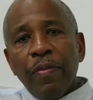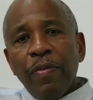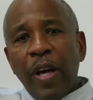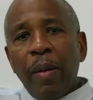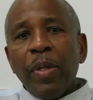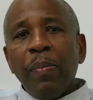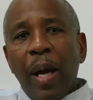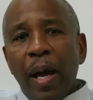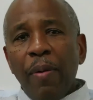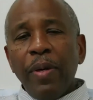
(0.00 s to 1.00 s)
Family
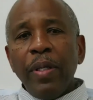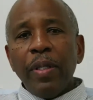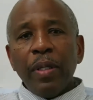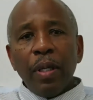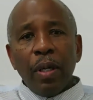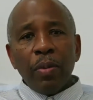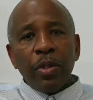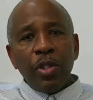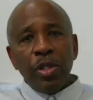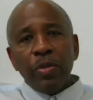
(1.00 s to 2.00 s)
married,
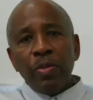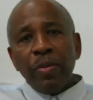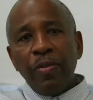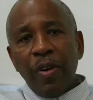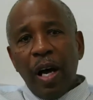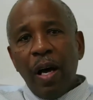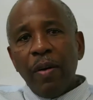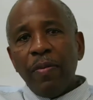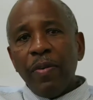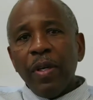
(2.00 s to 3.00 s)
with children,
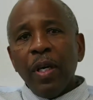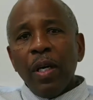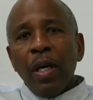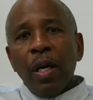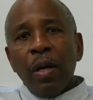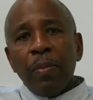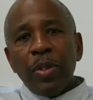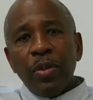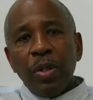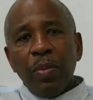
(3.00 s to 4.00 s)
5,
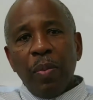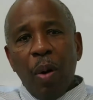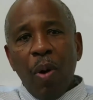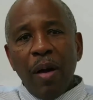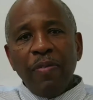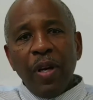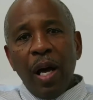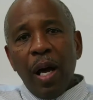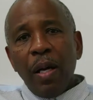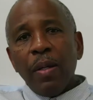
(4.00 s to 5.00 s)
between my wife and
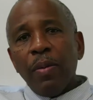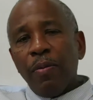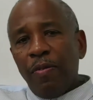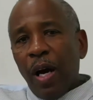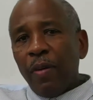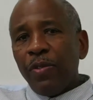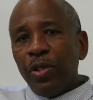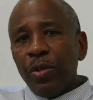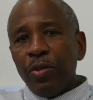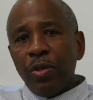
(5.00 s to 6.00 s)
I, 5
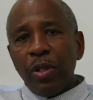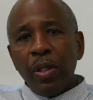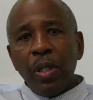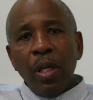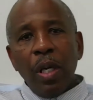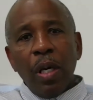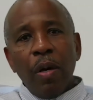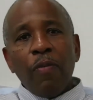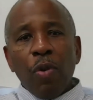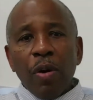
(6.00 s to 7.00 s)
children,
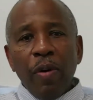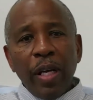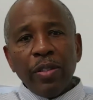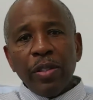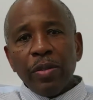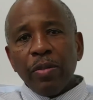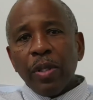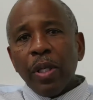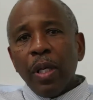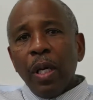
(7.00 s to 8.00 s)
4
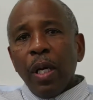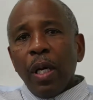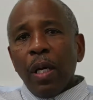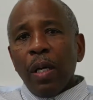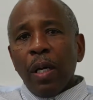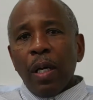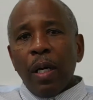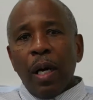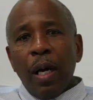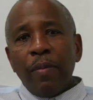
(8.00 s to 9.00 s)
grandchildren.
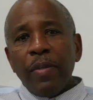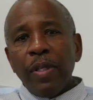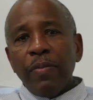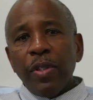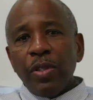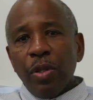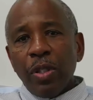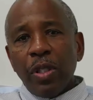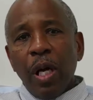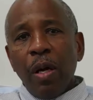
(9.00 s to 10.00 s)
I've lived in
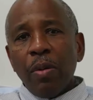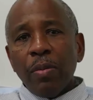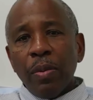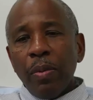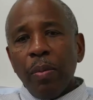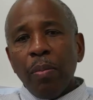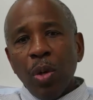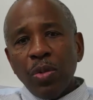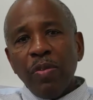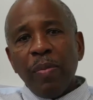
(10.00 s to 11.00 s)
Georgetown
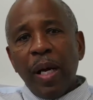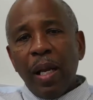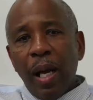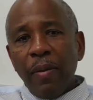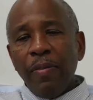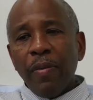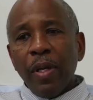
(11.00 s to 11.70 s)
most of my life.